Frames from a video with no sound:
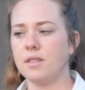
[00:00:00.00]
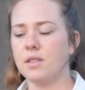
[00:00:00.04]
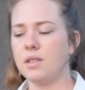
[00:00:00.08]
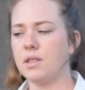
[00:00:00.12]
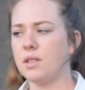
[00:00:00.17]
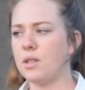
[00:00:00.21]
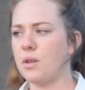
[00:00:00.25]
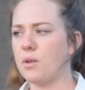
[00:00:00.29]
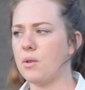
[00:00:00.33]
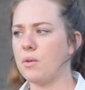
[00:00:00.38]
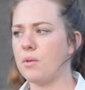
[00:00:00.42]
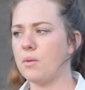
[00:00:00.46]

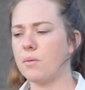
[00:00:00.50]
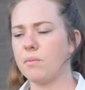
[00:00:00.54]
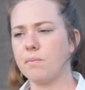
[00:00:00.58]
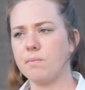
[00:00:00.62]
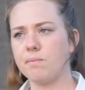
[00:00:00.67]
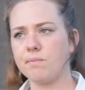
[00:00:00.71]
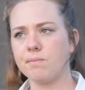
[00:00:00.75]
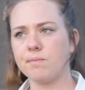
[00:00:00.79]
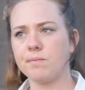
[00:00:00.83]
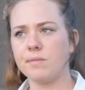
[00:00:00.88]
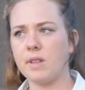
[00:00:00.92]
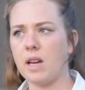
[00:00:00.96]
So,
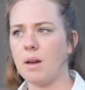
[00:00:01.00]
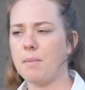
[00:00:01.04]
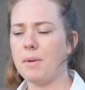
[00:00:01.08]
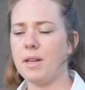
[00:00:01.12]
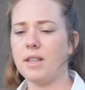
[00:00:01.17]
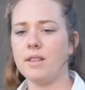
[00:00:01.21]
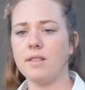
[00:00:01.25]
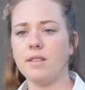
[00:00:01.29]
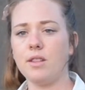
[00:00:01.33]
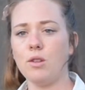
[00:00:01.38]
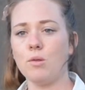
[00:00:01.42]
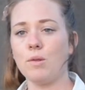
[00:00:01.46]
I
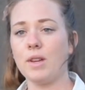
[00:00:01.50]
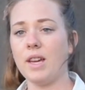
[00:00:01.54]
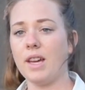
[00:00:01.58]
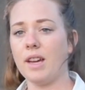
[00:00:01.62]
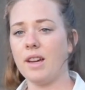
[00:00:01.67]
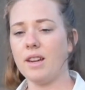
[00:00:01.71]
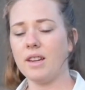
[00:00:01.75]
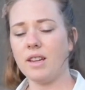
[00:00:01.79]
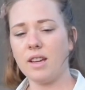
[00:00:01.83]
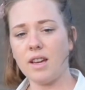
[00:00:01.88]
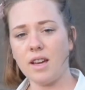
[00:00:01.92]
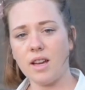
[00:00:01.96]
mean, you
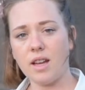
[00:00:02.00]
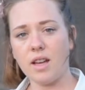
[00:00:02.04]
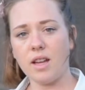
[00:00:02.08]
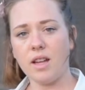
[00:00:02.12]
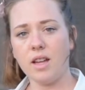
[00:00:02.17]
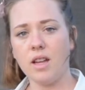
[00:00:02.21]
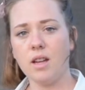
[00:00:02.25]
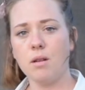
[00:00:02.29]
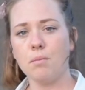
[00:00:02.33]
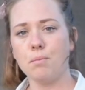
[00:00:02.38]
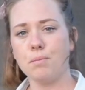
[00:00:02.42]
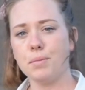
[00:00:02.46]
can get
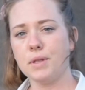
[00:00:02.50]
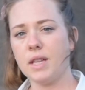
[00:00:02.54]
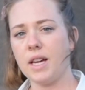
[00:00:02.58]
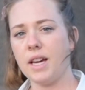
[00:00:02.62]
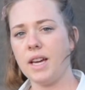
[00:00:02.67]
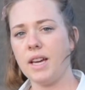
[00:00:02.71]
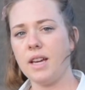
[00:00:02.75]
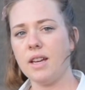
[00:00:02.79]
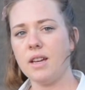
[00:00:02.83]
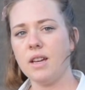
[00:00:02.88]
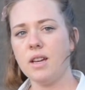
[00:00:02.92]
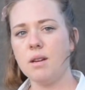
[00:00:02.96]

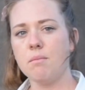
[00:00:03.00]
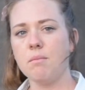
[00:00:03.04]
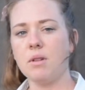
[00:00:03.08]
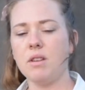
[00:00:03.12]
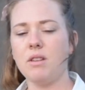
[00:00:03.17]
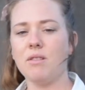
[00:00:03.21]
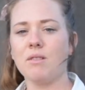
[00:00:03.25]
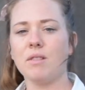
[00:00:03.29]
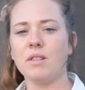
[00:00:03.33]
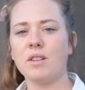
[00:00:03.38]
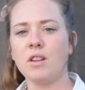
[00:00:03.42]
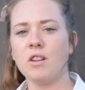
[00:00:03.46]
blight, but
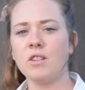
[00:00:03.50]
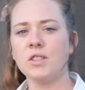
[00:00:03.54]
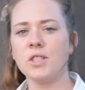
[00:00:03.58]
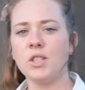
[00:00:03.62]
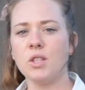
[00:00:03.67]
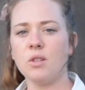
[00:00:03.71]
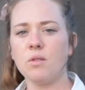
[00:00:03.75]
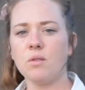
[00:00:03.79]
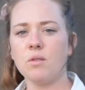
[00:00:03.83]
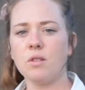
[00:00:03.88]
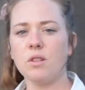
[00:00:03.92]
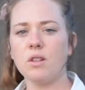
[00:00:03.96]
you can
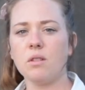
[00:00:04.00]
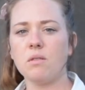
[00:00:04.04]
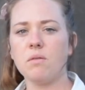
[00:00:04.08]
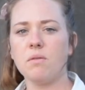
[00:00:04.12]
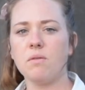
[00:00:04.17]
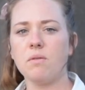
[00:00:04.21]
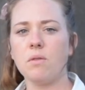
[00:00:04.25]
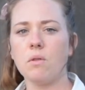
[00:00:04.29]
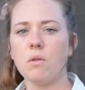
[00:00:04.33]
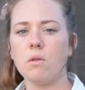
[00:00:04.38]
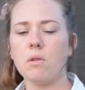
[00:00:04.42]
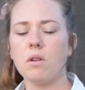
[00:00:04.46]
also look
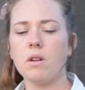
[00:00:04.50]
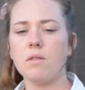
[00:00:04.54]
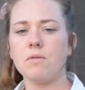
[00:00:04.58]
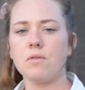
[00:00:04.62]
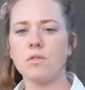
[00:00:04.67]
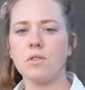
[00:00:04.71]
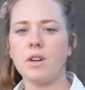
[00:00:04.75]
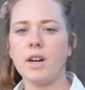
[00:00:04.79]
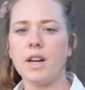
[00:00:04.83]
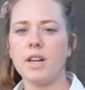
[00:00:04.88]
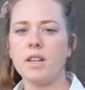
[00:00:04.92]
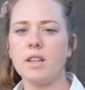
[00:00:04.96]
for
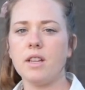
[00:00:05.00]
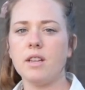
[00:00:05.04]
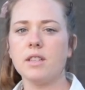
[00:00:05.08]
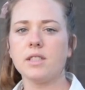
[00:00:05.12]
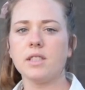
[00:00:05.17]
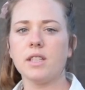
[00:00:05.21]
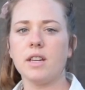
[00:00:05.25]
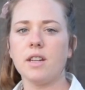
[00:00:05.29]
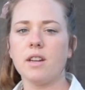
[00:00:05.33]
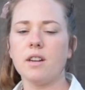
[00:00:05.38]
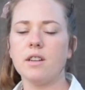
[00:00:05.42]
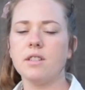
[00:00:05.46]
varieties
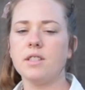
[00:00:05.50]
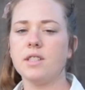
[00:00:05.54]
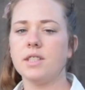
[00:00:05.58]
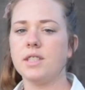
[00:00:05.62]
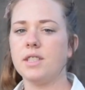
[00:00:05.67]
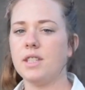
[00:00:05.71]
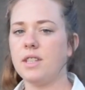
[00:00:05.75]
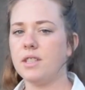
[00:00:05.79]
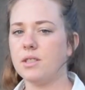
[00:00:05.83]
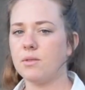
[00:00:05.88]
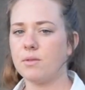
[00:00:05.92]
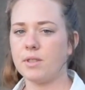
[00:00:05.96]
that are
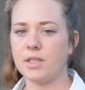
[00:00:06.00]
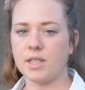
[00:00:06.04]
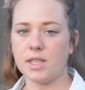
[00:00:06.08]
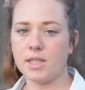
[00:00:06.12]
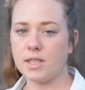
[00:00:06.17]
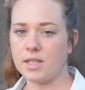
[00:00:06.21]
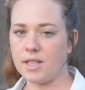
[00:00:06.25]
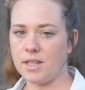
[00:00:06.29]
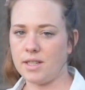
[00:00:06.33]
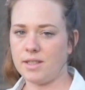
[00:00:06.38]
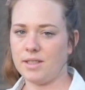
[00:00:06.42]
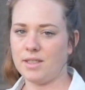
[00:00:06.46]
disease
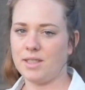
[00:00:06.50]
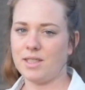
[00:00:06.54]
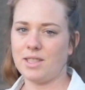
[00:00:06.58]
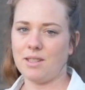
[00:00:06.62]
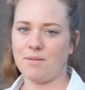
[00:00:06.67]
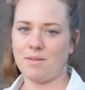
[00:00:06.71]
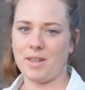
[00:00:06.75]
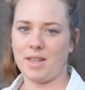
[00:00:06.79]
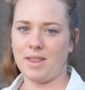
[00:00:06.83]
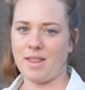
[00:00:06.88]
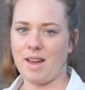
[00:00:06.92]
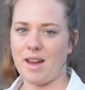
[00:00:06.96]
resistant and
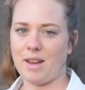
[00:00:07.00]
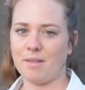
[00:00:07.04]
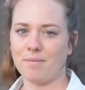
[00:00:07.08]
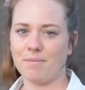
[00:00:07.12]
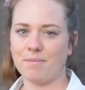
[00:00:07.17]
stuff like that.